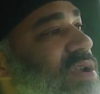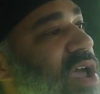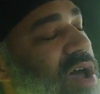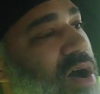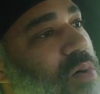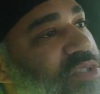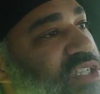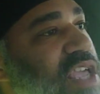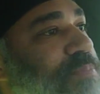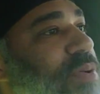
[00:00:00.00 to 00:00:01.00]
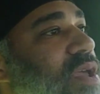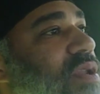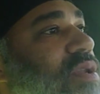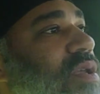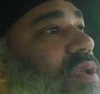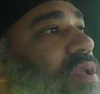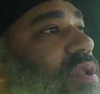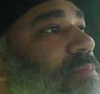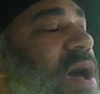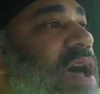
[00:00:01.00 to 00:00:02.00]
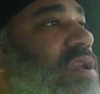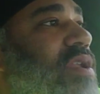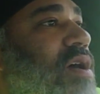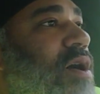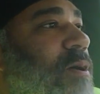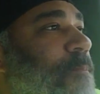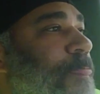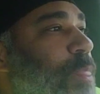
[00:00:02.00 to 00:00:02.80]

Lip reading: Always keep in mind the